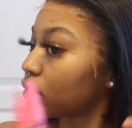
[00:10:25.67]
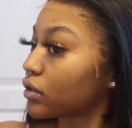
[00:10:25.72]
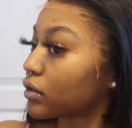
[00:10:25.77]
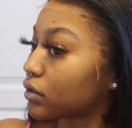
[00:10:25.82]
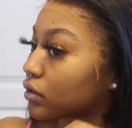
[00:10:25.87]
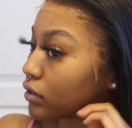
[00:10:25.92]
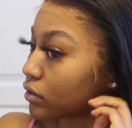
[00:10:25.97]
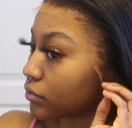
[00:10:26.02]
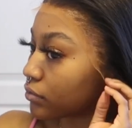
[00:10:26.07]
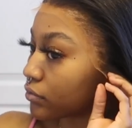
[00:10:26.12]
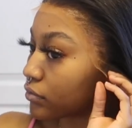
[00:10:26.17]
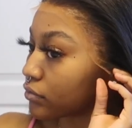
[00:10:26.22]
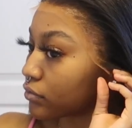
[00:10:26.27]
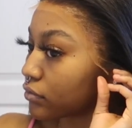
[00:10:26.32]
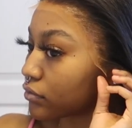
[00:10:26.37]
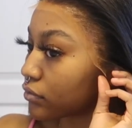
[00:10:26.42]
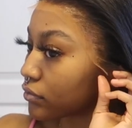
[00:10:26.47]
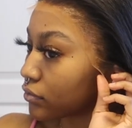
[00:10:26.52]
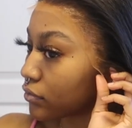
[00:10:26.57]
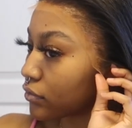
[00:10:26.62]
I don't
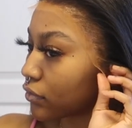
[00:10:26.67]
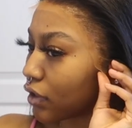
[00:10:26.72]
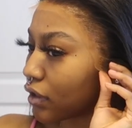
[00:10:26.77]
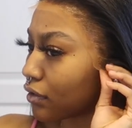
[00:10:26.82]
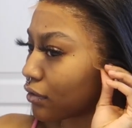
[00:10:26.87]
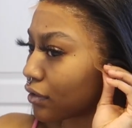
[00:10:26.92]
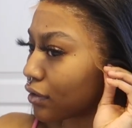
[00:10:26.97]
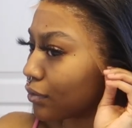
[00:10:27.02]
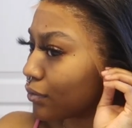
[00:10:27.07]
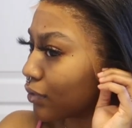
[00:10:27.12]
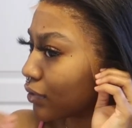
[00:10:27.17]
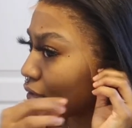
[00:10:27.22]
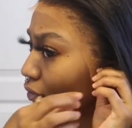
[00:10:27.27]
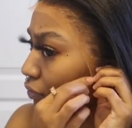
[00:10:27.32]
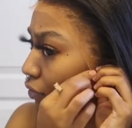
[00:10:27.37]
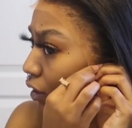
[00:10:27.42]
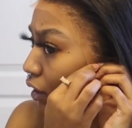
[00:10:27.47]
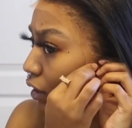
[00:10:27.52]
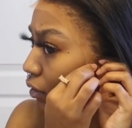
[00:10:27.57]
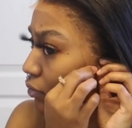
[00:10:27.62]
know what the
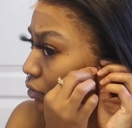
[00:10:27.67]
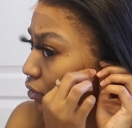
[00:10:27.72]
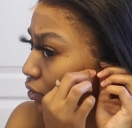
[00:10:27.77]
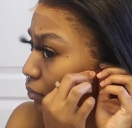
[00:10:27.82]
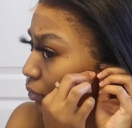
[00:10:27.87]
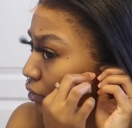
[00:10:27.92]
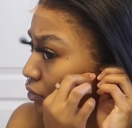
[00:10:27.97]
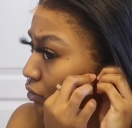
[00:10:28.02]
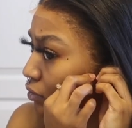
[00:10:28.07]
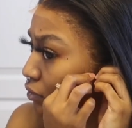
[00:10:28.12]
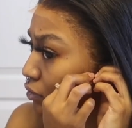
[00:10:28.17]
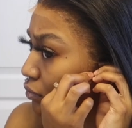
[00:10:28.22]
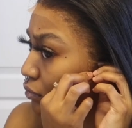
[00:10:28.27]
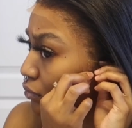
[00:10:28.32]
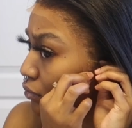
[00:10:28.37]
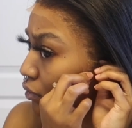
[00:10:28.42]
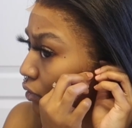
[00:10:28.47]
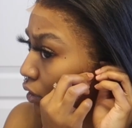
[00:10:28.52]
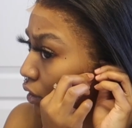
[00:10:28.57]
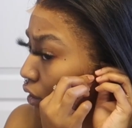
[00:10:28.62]
fuck I was about to
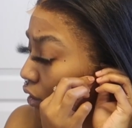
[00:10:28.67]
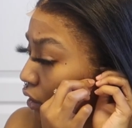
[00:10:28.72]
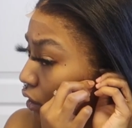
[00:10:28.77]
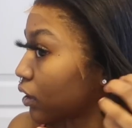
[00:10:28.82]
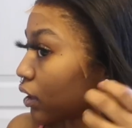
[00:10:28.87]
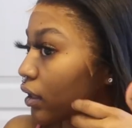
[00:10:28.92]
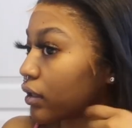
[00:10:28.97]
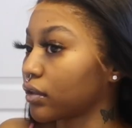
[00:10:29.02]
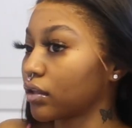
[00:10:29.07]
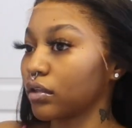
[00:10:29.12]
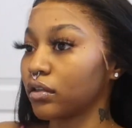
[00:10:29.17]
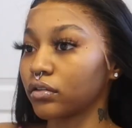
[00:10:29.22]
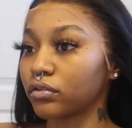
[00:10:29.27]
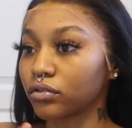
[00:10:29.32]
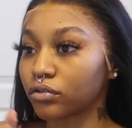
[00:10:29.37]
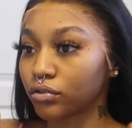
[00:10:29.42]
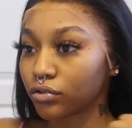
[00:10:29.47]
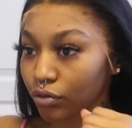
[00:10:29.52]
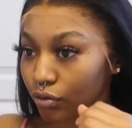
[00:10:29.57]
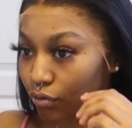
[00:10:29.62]
do. I think
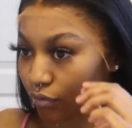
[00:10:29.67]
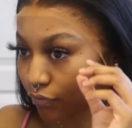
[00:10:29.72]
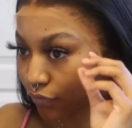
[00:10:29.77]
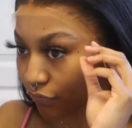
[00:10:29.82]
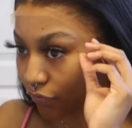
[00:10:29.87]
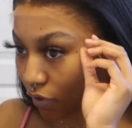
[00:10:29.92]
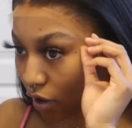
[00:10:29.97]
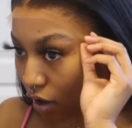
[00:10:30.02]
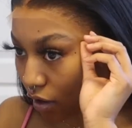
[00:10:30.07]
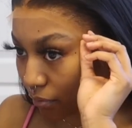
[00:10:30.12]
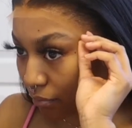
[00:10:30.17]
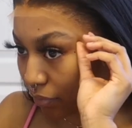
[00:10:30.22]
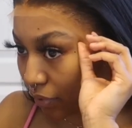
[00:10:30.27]
it's too far